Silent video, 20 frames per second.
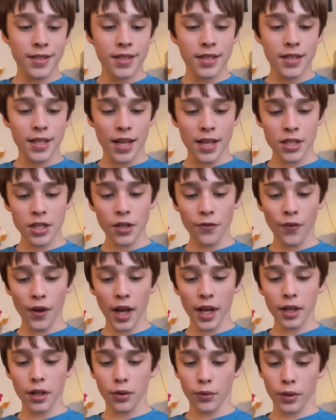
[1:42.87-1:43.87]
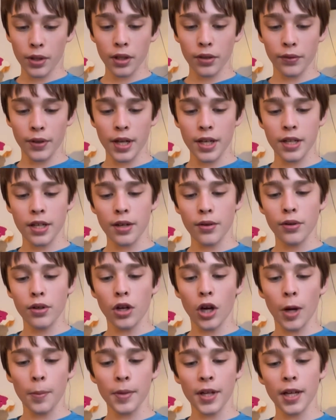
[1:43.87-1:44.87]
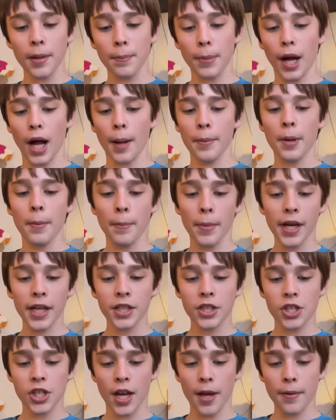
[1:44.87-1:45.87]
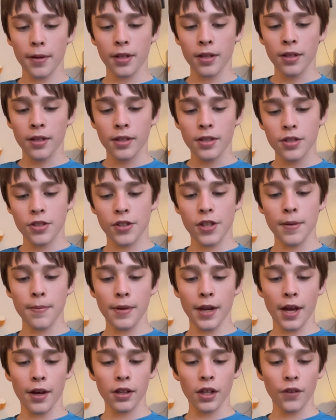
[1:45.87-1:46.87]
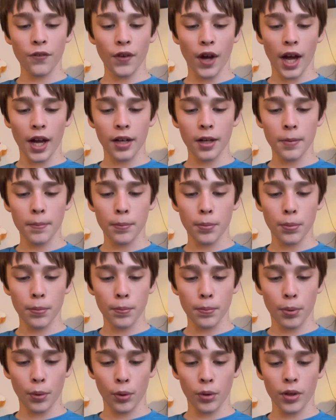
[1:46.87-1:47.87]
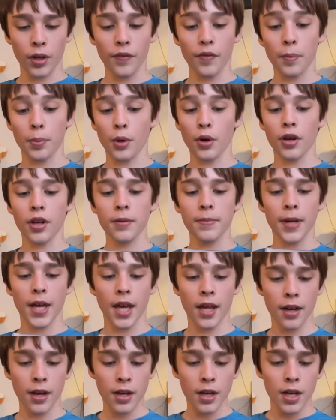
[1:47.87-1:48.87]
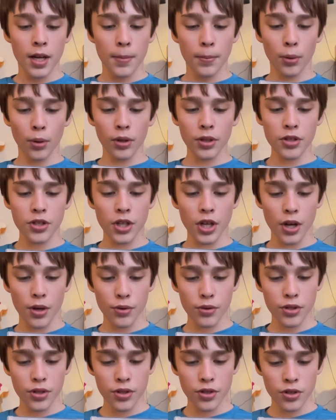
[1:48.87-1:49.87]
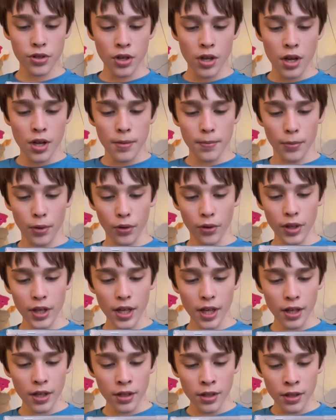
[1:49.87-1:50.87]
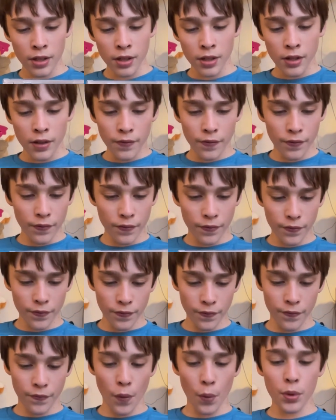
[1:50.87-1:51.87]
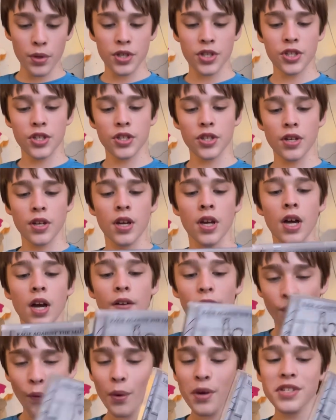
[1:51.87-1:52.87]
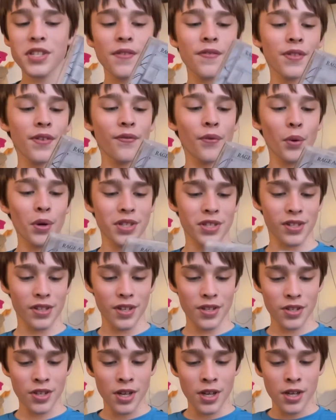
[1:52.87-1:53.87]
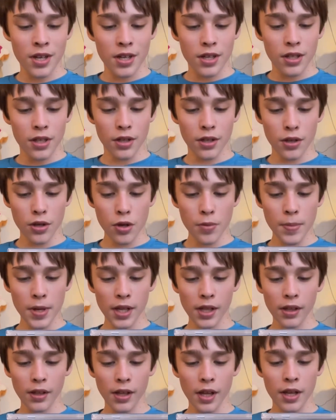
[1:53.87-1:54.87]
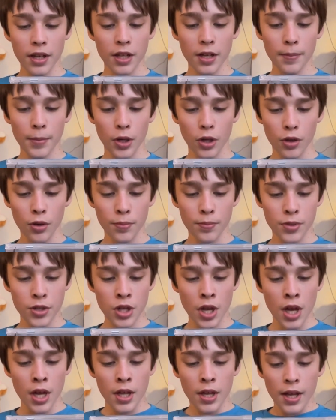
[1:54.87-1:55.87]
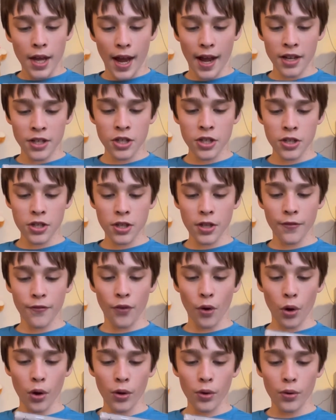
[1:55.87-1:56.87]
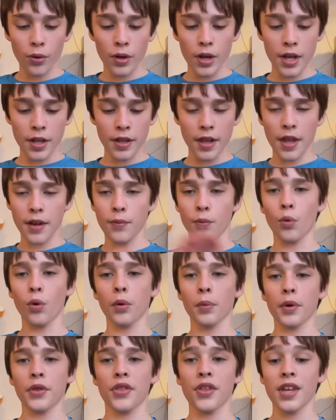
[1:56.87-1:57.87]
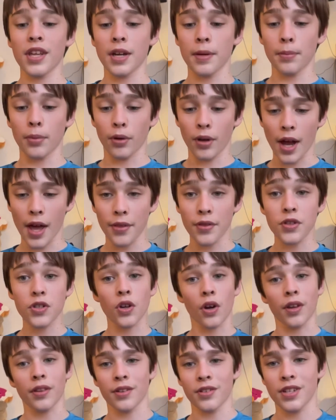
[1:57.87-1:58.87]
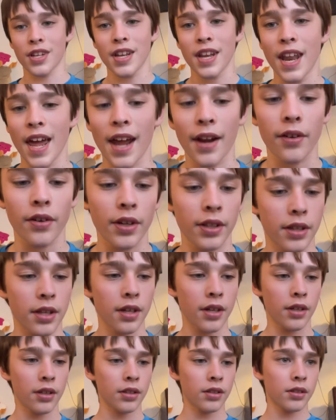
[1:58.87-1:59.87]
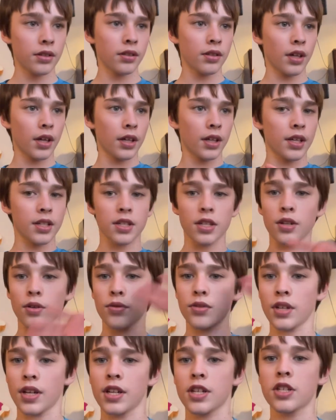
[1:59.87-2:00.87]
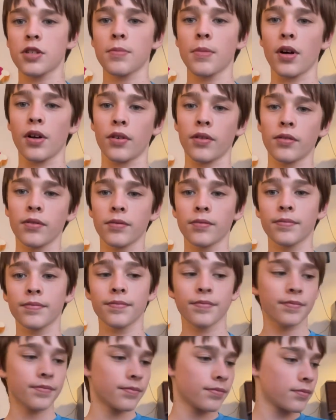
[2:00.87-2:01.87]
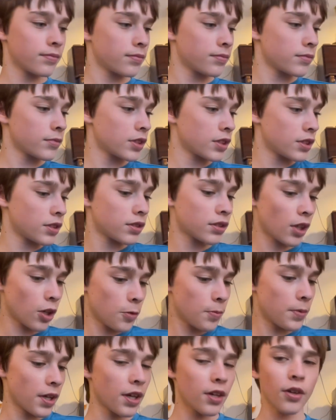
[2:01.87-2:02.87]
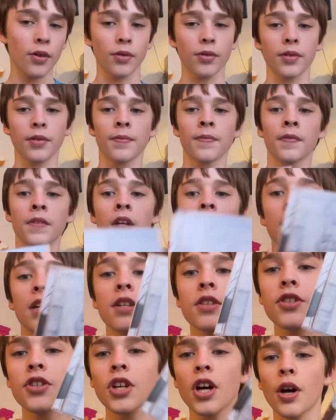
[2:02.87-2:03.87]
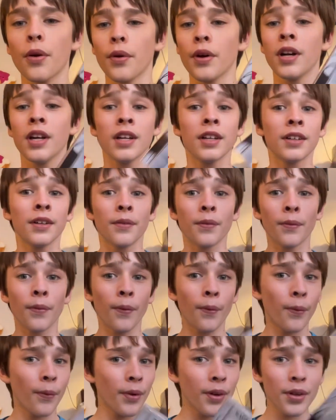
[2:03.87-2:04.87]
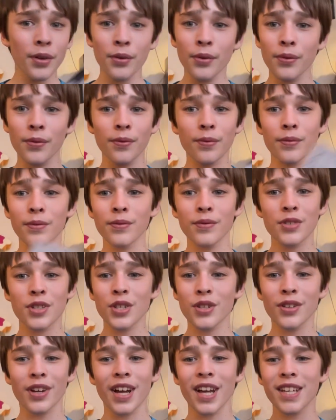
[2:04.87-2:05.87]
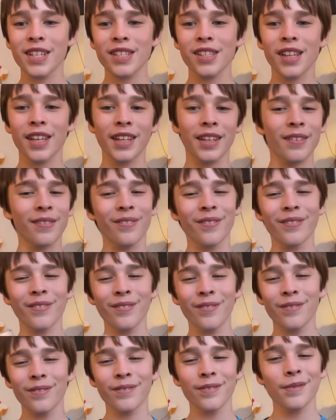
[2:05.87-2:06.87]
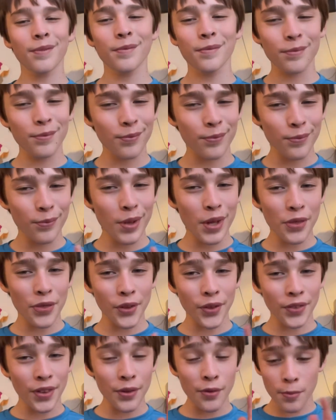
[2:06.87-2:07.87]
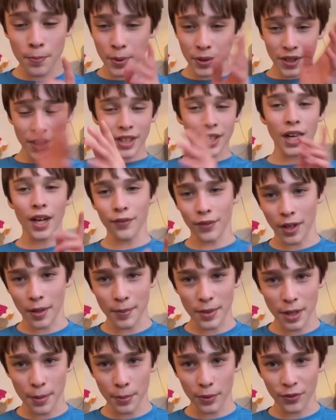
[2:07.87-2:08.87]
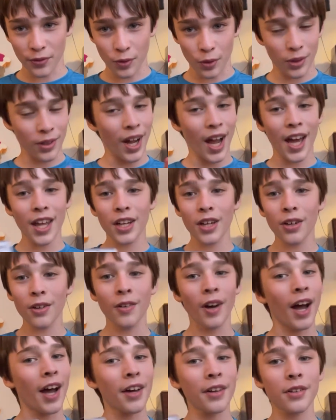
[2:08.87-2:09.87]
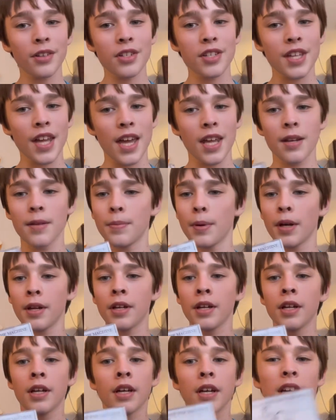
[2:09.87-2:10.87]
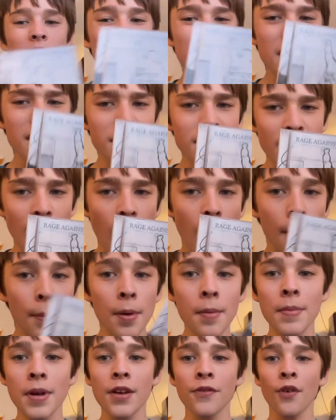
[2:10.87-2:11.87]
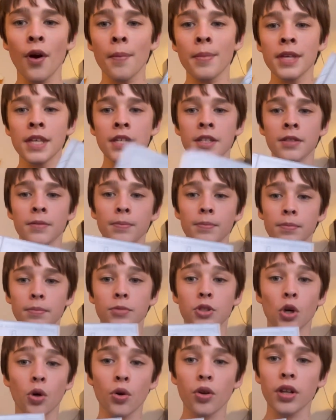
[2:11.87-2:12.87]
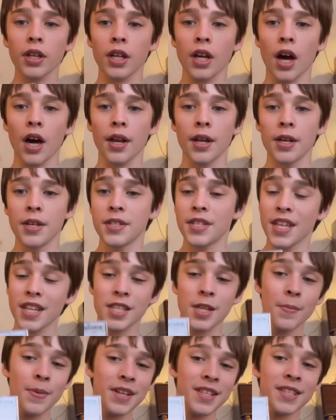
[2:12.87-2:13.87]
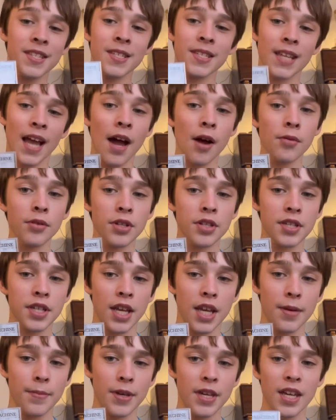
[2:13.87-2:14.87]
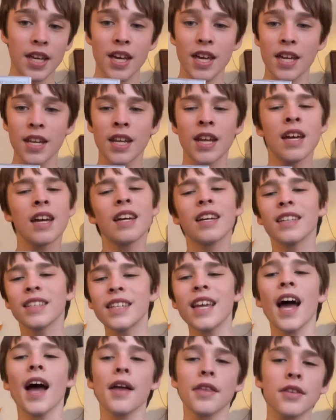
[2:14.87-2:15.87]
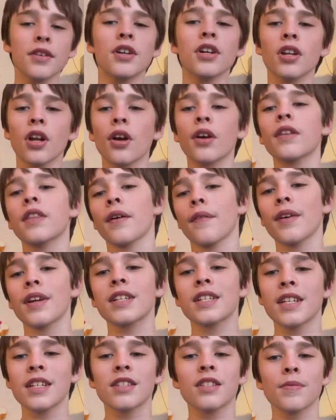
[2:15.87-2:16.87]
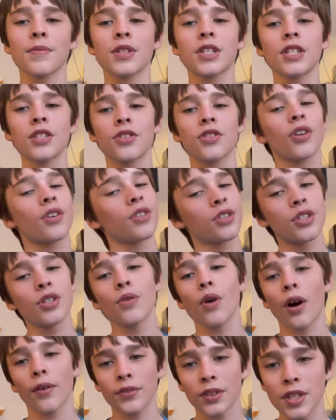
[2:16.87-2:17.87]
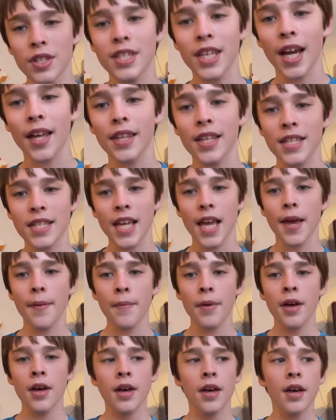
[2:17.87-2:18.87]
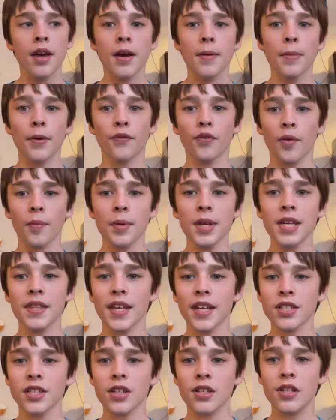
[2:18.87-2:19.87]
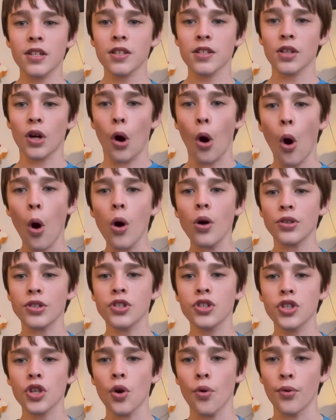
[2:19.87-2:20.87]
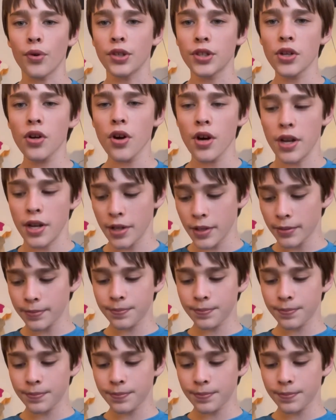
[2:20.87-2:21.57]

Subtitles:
Testify, Guerrilla Radio, Calm Like a Bomb, Mic Check, Sleep Now in the Fire, Born of a Broken Man, Born as Ghosts, Maria, Voice of the Voiceless, New Millennium Homes, Ashes in the Fall, and then War Within a Breath. Sorry, there's a gnat right there, because it knows that I smell. I hope I don't. So, so you guys, like, we thought they would put the cover album at number 4. I know, I understand, but this album, if I'm being totally honest, is a bit sound samey. And yeah, you could argue that Rage Against the Machine songs do often sound the same, but for me, that's just because they're all so good.